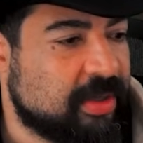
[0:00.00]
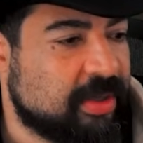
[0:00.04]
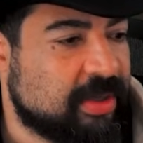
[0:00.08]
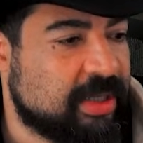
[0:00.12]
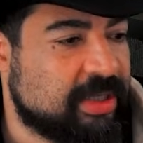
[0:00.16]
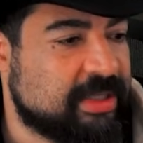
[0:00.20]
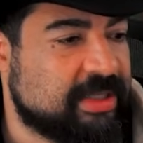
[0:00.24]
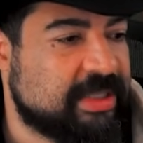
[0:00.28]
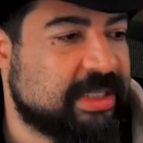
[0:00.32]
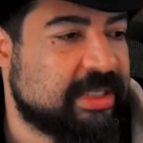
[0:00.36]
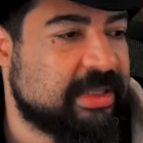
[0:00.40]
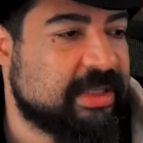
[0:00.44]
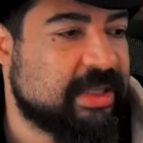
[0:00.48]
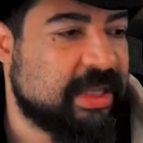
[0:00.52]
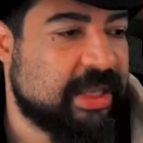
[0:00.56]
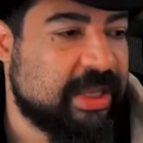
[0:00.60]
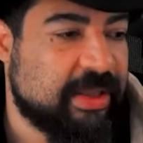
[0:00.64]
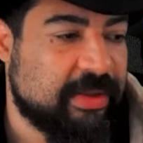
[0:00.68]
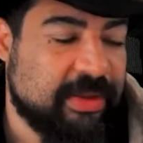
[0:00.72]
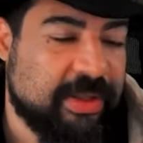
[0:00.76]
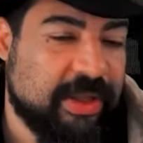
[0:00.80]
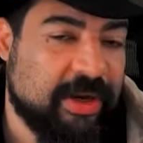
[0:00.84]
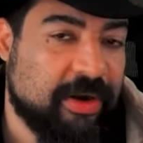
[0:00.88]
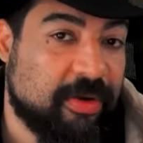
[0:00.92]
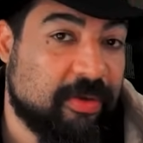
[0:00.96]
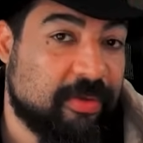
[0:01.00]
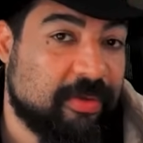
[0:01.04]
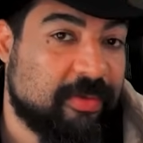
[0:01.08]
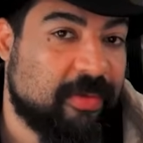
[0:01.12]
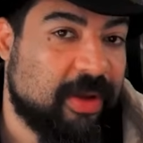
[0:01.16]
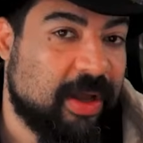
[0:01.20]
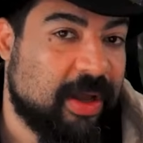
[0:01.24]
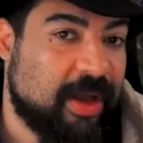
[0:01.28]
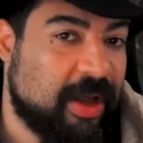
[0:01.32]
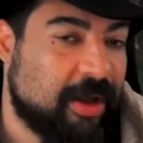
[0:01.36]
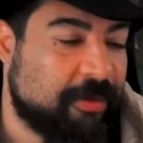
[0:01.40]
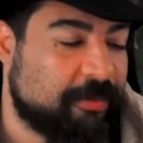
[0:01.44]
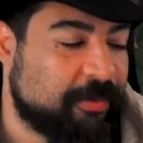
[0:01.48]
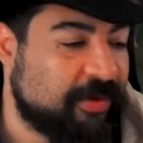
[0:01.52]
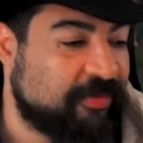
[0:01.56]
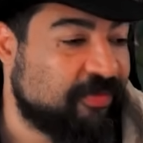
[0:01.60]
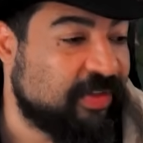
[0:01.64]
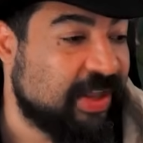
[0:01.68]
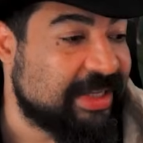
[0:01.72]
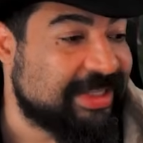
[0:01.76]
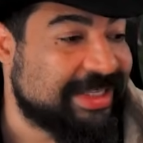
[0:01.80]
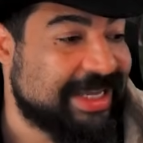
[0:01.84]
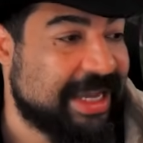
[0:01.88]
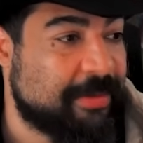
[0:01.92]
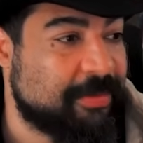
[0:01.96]
Because, you know, uh,
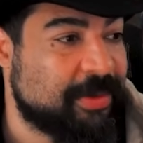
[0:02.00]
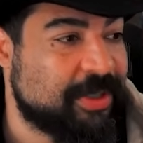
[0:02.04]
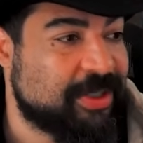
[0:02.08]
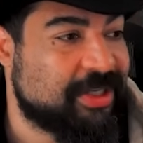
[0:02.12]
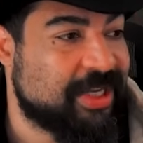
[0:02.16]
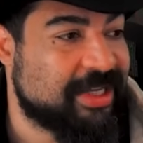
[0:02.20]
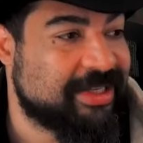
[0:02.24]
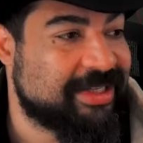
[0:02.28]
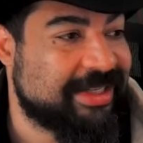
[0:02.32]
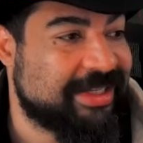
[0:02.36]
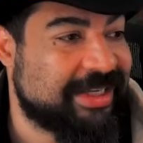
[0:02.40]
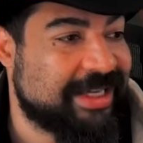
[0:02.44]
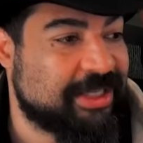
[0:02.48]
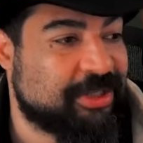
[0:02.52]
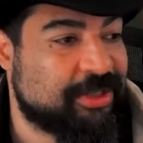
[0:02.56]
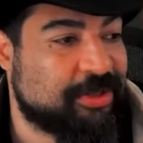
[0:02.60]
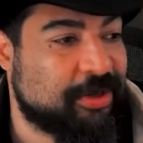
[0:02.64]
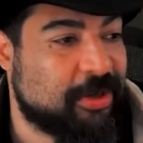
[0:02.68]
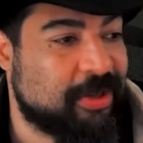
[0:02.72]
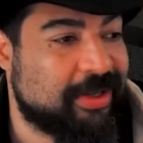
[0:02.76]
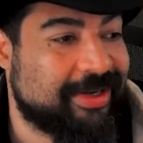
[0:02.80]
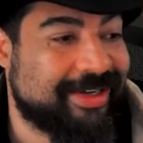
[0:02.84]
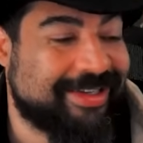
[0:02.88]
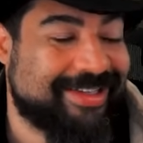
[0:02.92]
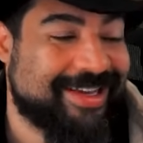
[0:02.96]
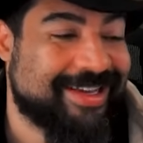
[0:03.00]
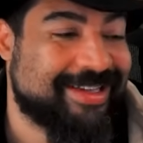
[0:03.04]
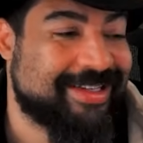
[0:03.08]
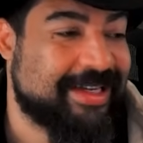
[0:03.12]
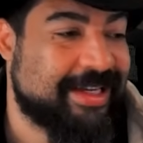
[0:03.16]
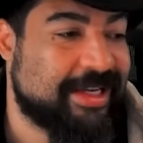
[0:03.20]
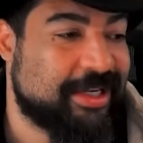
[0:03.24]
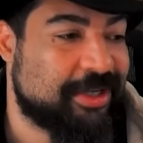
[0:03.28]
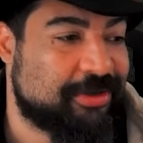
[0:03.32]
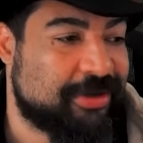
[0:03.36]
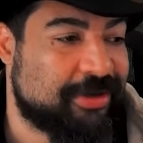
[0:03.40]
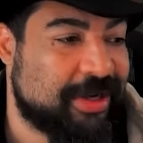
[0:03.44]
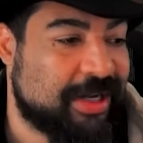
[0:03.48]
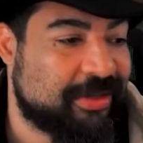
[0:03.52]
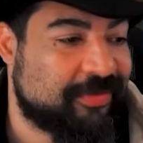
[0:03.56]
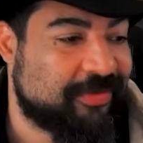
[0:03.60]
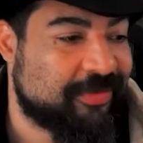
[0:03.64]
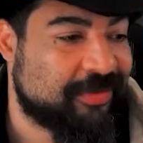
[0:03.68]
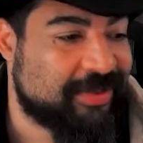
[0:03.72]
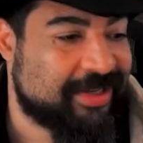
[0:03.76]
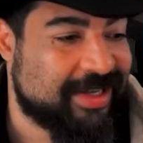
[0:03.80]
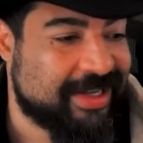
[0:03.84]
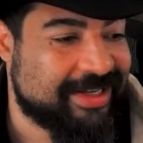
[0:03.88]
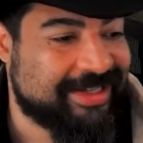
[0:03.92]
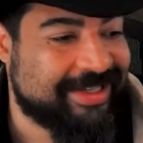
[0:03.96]
reflect damage doesn't get stolen, doesn't get
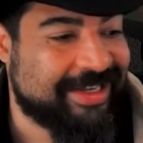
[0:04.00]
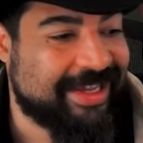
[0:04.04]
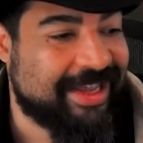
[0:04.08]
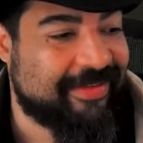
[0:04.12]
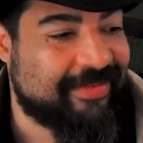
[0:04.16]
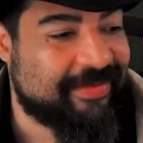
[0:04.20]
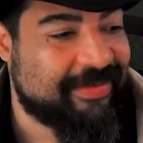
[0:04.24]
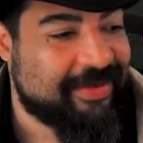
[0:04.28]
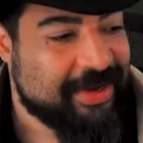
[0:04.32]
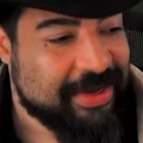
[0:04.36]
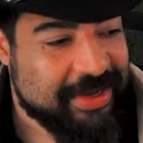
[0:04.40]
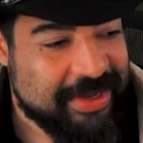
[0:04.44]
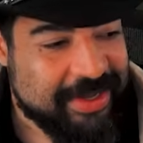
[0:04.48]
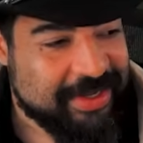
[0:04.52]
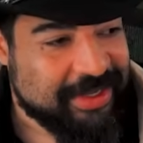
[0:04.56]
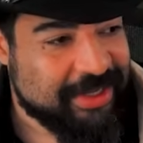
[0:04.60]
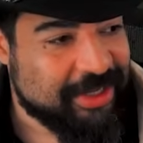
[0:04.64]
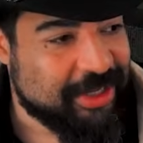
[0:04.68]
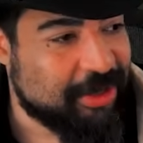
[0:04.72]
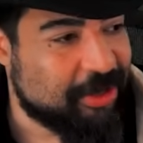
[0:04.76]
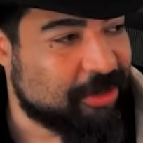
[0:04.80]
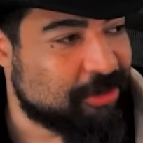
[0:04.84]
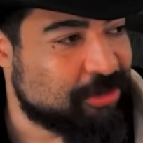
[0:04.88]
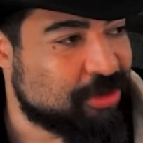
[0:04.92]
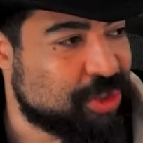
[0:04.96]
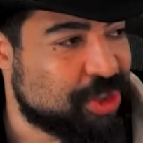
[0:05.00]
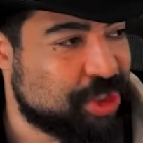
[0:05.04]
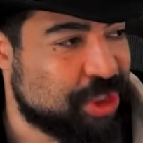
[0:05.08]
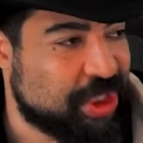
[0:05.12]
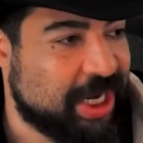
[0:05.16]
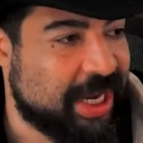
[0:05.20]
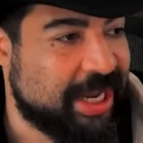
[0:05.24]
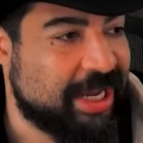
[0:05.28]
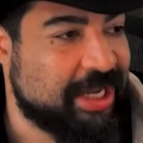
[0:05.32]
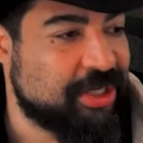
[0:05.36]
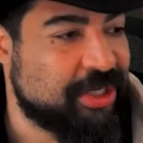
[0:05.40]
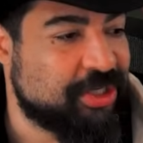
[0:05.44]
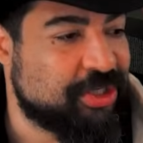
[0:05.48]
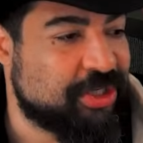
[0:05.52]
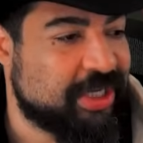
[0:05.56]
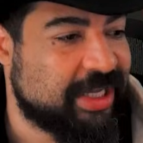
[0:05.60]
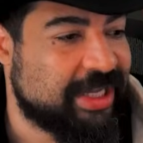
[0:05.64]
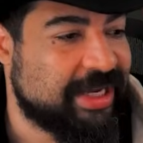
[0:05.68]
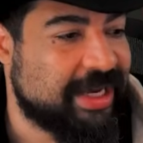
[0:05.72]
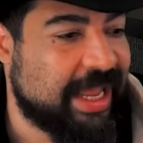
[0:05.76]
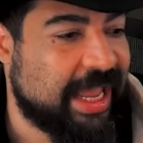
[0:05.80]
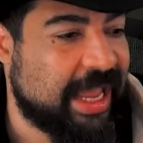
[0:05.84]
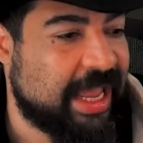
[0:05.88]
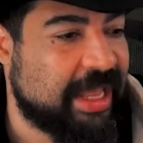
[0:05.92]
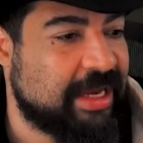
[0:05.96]
transferred, doesn't get, you know, changed
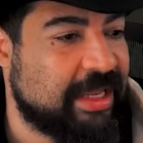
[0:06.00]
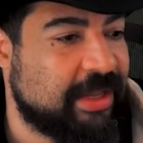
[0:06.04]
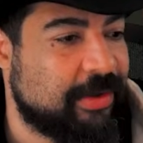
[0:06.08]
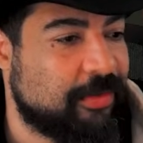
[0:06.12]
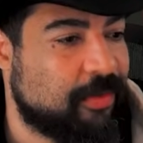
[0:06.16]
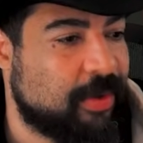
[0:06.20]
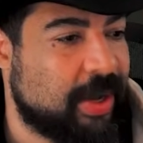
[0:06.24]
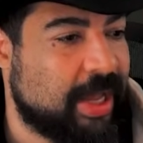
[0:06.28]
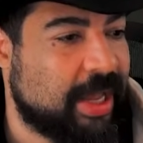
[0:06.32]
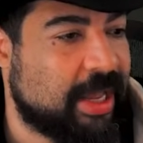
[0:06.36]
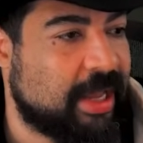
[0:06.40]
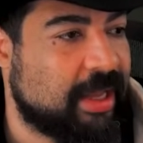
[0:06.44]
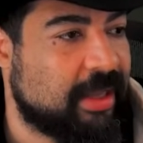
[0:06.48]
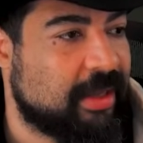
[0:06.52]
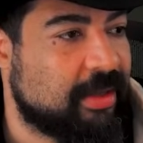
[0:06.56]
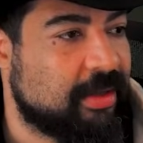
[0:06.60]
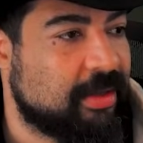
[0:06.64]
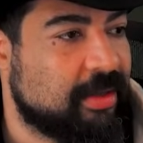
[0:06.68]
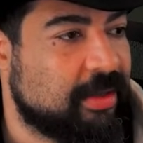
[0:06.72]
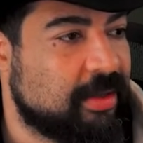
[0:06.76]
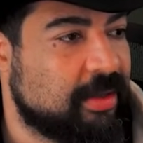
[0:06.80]
in any way.